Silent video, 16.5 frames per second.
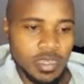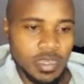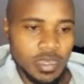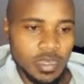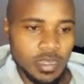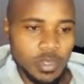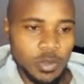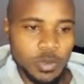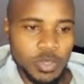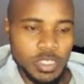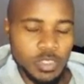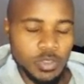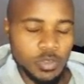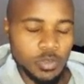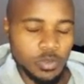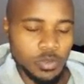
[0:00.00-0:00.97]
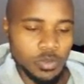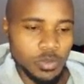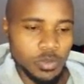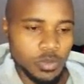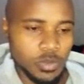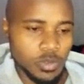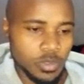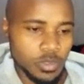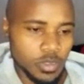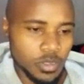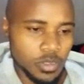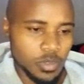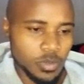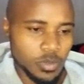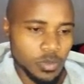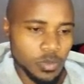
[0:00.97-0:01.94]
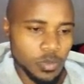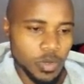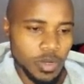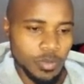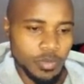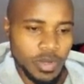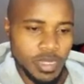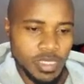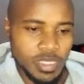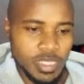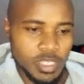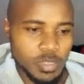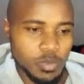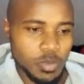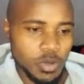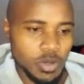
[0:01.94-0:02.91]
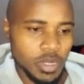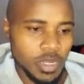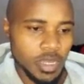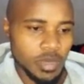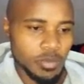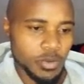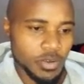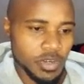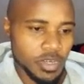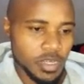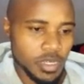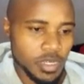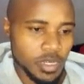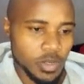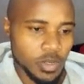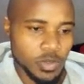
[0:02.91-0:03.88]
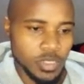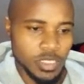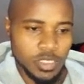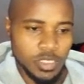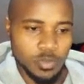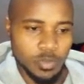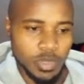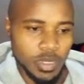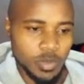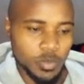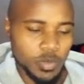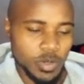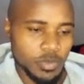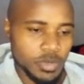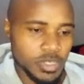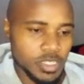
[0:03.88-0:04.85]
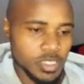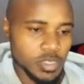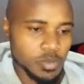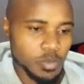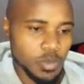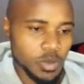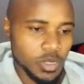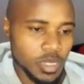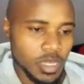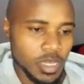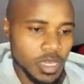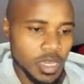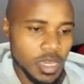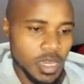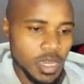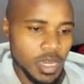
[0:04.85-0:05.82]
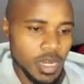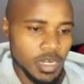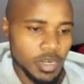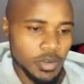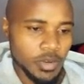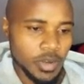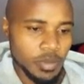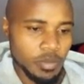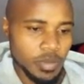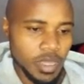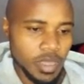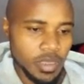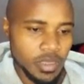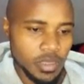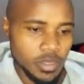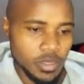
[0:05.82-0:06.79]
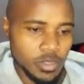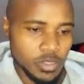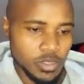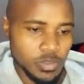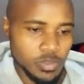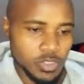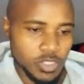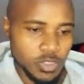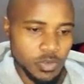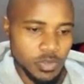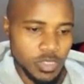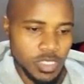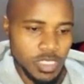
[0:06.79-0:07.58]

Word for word: uh, log into your WordPress dashboard. I'm already logged into my WordPress dashboard. Under rank math, go to general